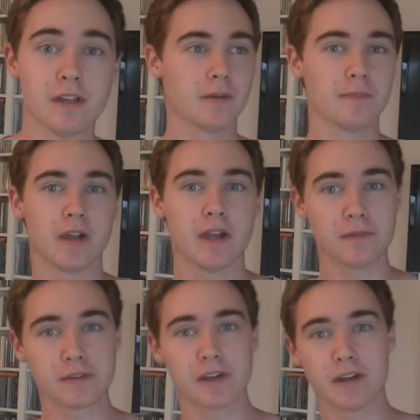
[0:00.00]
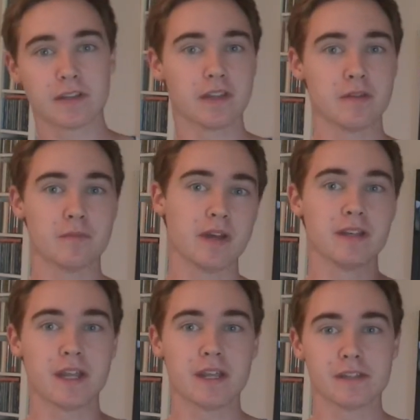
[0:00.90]
I've decided that
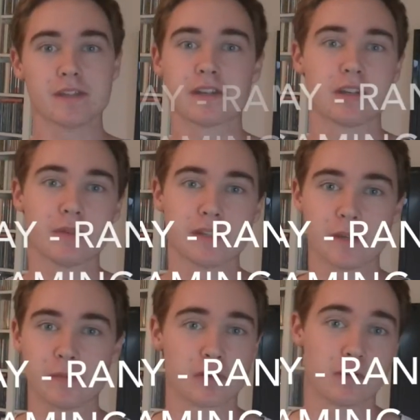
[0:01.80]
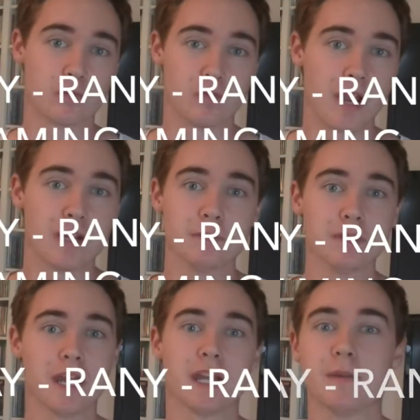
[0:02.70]
Mondays is going to be some sort of random
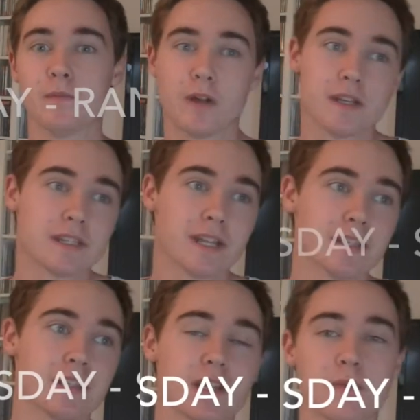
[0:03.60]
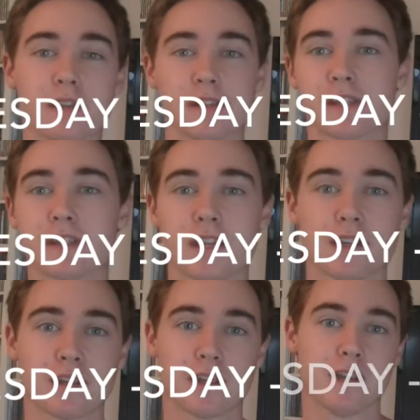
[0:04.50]
game, Wednesdays is going to be a
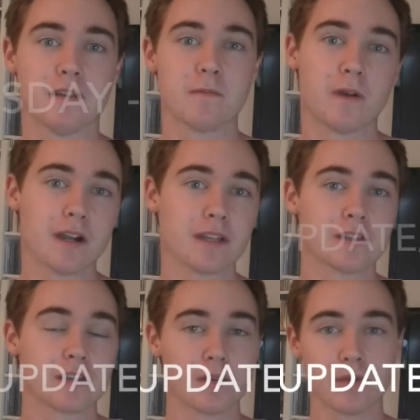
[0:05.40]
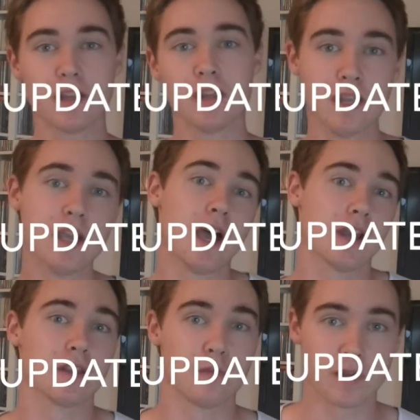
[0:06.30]
skit, and Fridays is going to be
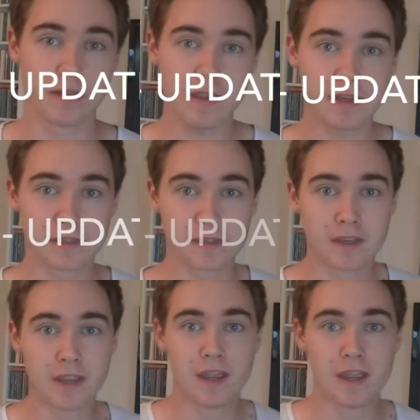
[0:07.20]
another one of these.